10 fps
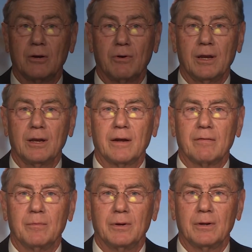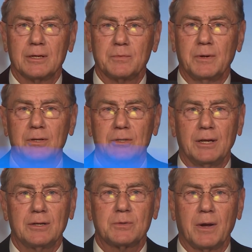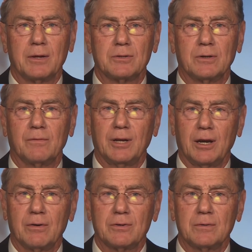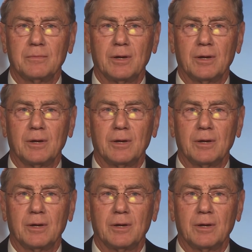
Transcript: the Iranian government has been a state sponsor of terrorism